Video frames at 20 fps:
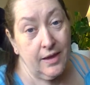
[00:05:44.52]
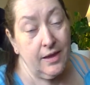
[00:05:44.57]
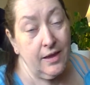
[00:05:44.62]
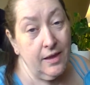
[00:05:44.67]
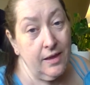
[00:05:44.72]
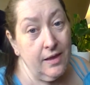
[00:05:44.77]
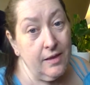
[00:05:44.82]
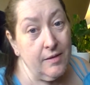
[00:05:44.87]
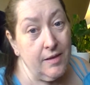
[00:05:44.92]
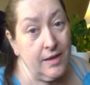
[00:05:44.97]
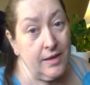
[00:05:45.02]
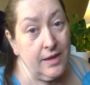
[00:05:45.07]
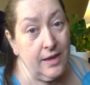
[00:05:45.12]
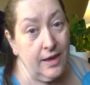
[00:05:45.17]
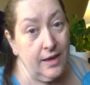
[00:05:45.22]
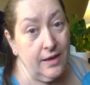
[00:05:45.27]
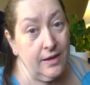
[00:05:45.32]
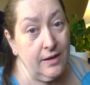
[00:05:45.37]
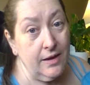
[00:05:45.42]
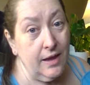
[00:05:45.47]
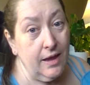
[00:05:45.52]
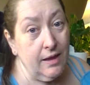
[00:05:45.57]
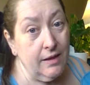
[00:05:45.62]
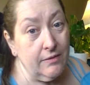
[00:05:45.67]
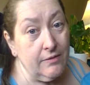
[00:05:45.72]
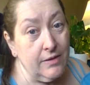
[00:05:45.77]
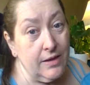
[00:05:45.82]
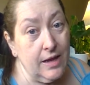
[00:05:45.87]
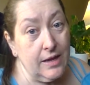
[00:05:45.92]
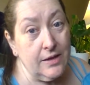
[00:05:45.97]
Again, I
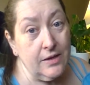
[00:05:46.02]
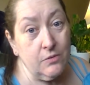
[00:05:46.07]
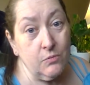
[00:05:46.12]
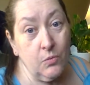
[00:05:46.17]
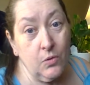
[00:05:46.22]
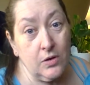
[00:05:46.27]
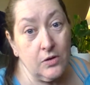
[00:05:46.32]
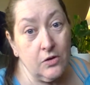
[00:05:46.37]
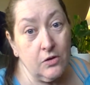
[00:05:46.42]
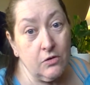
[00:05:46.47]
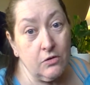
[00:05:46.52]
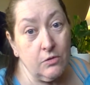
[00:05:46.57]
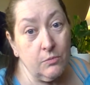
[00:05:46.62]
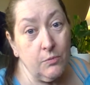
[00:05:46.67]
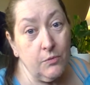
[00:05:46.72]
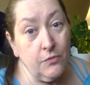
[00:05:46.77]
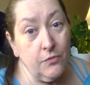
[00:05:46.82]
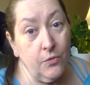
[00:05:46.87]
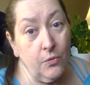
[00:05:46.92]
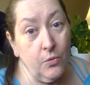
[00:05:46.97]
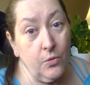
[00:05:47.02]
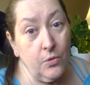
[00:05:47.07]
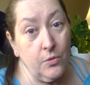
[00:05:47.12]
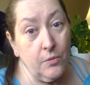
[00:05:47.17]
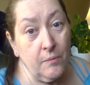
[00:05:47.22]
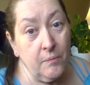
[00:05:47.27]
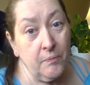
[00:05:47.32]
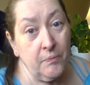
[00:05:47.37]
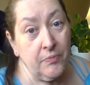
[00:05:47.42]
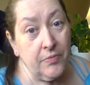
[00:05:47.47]
did one turtle before
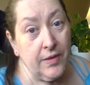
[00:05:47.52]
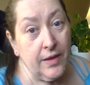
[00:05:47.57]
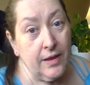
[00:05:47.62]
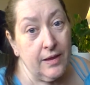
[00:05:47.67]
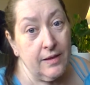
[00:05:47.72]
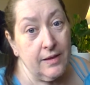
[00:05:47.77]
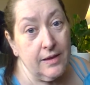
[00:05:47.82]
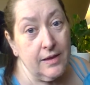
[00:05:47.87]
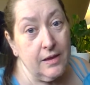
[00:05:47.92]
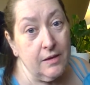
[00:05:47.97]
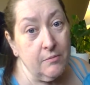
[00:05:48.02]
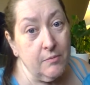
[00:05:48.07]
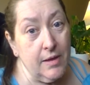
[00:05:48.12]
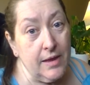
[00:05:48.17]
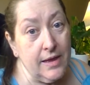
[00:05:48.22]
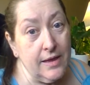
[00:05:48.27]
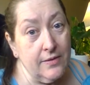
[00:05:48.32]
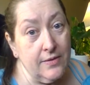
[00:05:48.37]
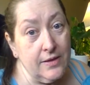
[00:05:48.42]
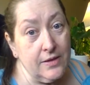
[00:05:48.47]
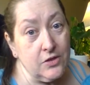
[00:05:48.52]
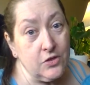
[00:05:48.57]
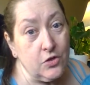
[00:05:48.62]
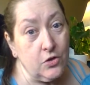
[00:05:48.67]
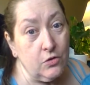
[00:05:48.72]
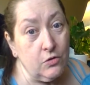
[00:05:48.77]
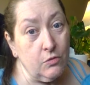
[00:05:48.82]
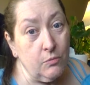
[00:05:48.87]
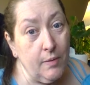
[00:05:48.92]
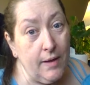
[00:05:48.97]
making this
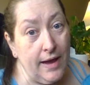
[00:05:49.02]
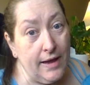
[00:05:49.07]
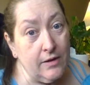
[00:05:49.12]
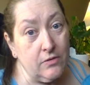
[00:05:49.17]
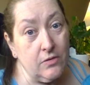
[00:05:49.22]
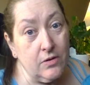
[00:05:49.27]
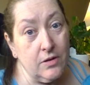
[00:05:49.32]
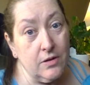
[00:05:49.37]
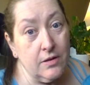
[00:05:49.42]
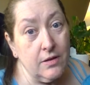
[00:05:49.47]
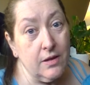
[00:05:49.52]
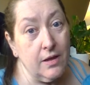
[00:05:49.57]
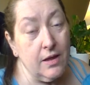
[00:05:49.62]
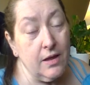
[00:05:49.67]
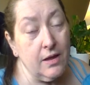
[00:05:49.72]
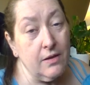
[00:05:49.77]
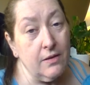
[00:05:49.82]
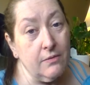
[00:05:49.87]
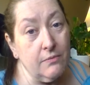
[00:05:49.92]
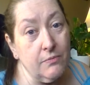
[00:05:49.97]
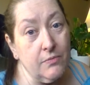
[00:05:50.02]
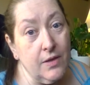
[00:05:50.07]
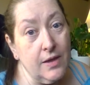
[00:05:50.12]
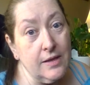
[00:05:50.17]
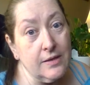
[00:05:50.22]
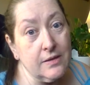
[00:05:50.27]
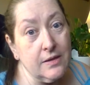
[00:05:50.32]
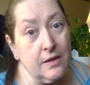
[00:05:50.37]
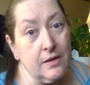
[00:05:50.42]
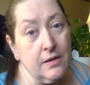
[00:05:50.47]
turtle pattern.
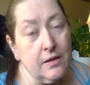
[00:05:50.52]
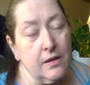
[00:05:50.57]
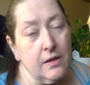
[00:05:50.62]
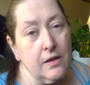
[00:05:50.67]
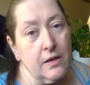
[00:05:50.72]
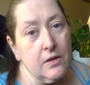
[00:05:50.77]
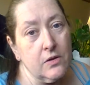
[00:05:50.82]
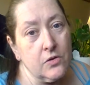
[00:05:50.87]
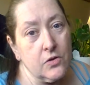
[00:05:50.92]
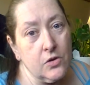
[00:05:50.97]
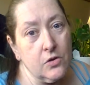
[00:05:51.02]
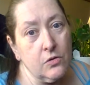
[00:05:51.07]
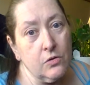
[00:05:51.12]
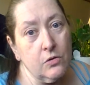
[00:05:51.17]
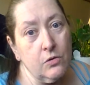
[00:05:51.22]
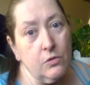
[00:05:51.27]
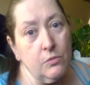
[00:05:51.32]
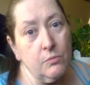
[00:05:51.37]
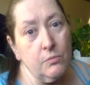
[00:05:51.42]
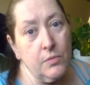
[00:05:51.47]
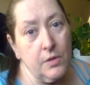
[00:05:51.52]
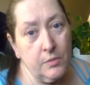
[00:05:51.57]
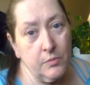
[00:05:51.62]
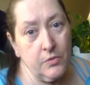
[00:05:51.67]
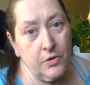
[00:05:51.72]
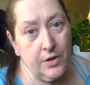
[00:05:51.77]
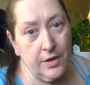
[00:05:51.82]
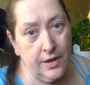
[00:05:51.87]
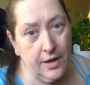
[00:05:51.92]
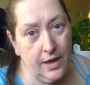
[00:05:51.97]
It's a turtle
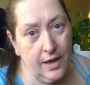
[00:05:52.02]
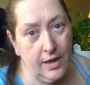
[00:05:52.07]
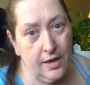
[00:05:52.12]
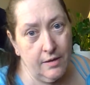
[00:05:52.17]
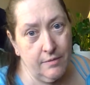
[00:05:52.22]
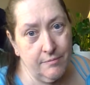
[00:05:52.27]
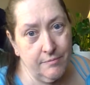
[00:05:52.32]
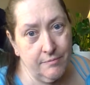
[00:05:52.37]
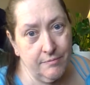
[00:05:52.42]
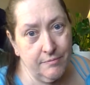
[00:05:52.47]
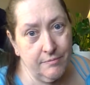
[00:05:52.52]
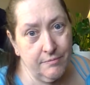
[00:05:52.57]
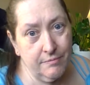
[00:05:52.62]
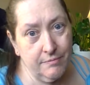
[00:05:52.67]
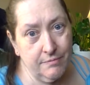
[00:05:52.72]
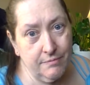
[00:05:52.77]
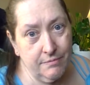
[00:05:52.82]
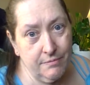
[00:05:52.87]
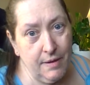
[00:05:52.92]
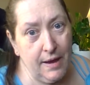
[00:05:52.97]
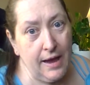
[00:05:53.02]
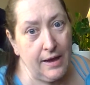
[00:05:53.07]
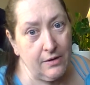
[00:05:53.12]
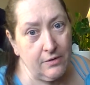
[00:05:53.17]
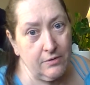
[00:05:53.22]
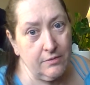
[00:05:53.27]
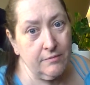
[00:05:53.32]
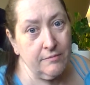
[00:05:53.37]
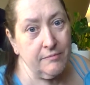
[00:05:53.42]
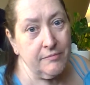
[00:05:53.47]
memory game
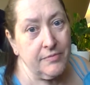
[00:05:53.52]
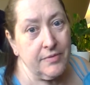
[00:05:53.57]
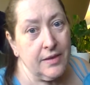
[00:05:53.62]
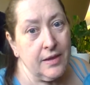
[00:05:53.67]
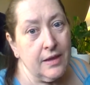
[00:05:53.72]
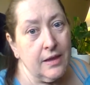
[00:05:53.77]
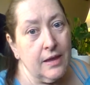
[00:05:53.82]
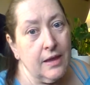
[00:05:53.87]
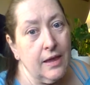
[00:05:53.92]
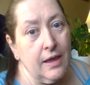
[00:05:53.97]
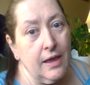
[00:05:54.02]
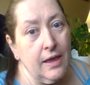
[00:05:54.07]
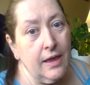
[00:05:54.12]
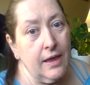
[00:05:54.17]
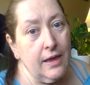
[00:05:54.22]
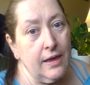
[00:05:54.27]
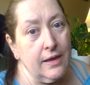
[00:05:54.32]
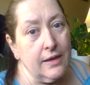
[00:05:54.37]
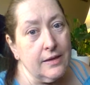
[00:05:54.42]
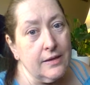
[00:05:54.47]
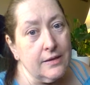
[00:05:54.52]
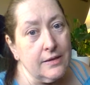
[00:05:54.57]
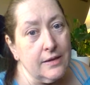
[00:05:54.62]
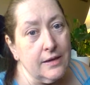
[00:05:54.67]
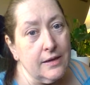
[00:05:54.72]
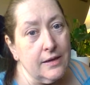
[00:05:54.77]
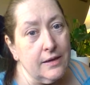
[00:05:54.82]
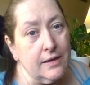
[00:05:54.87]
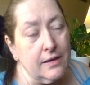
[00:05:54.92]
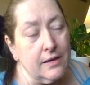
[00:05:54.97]
pattern, and
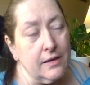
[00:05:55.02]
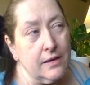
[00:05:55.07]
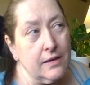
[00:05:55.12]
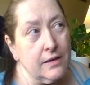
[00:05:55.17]
I